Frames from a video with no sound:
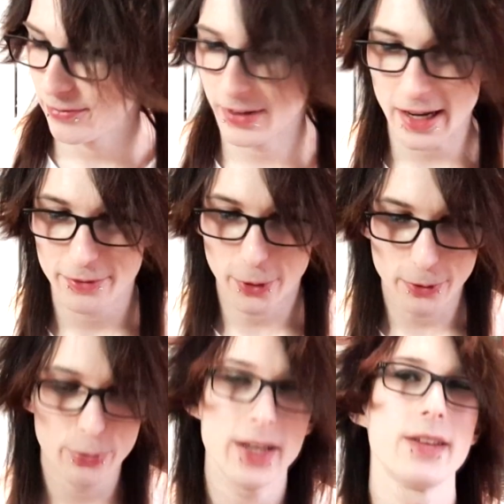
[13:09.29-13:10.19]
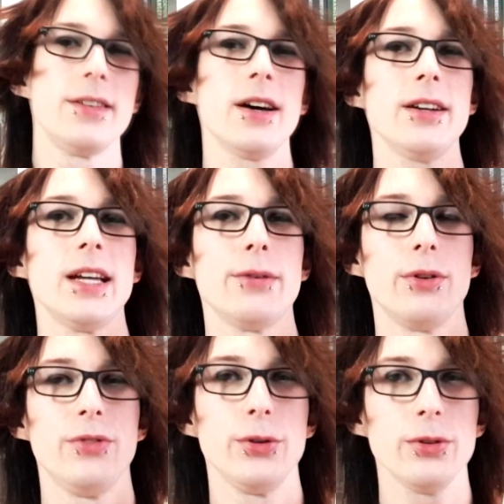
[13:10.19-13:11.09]
I've already done a
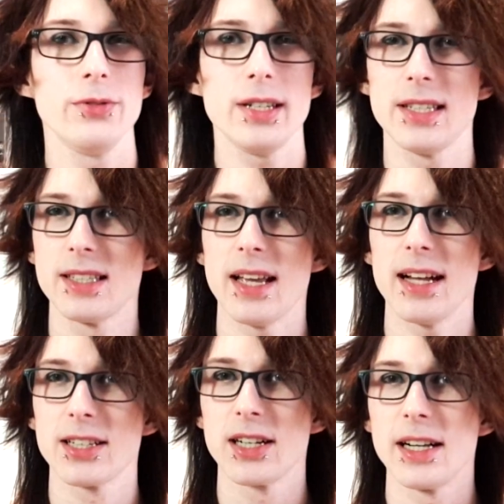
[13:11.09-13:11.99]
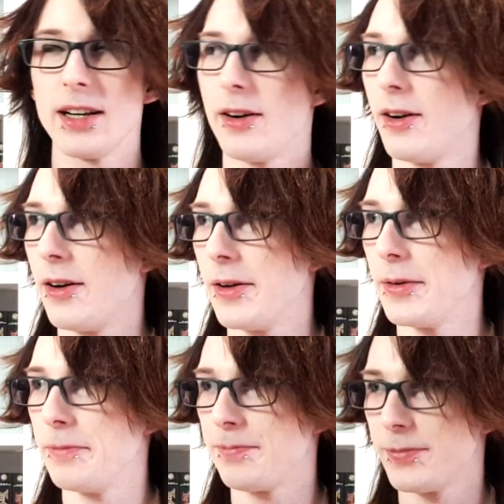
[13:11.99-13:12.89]
review of this actually
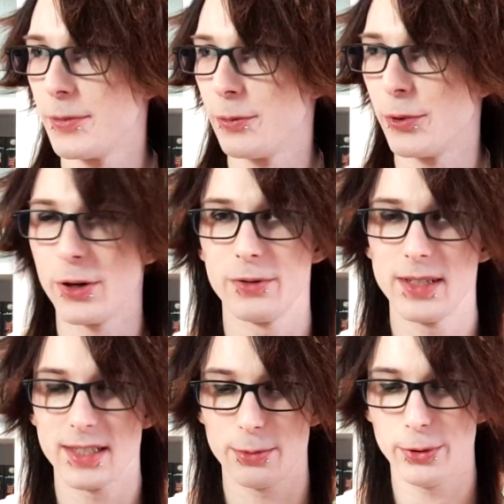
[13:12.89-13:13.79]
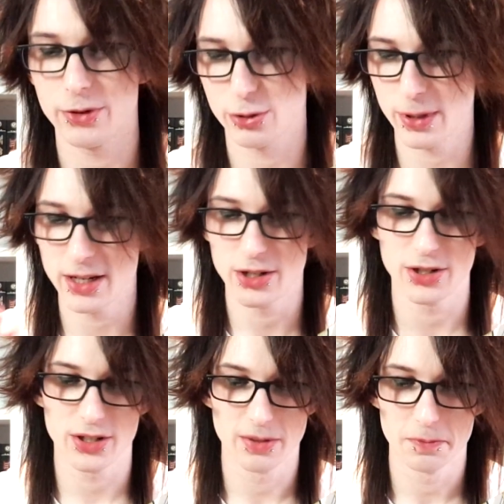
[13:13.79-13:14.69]
on one of these
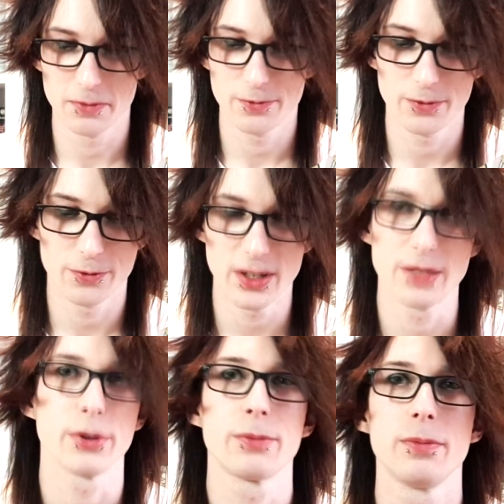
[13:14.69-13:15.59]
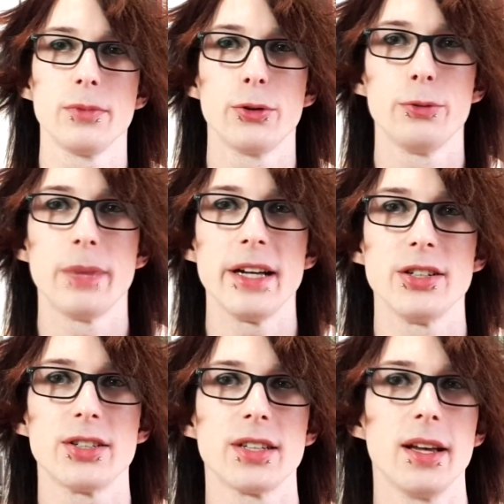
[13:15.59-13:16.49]
Swedish Facebook group
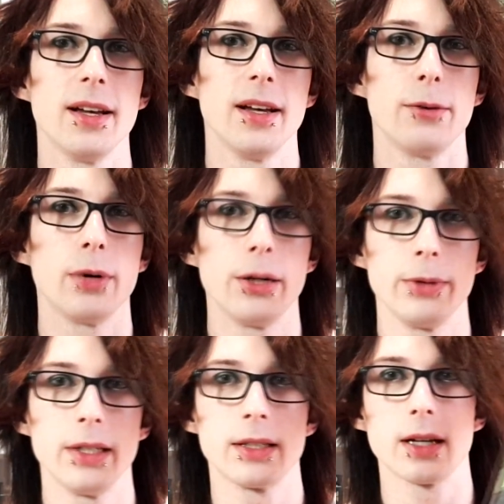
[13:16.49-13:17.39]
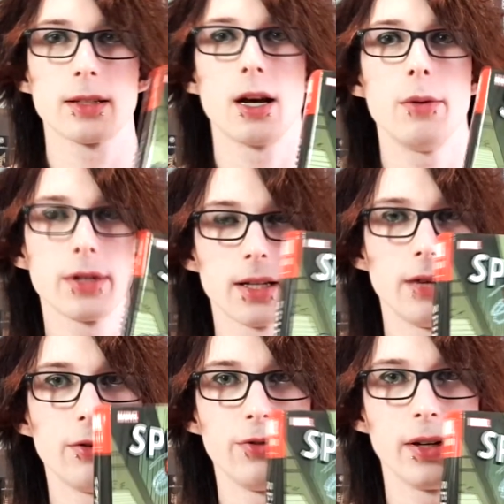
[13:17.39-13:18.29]
pages where we discuss comics and
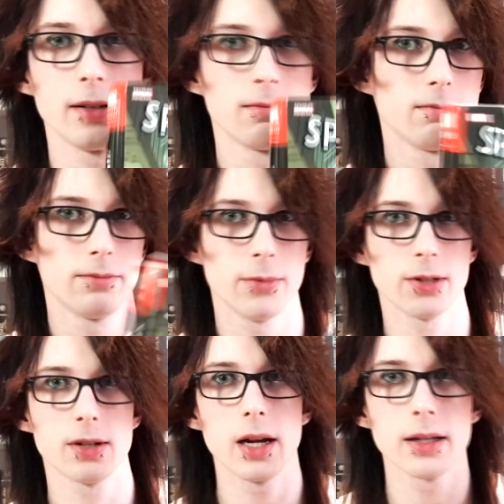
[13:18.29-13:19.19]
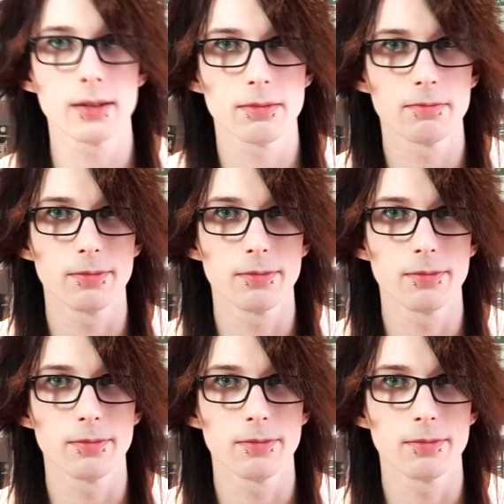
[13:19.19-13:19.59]
everything, just like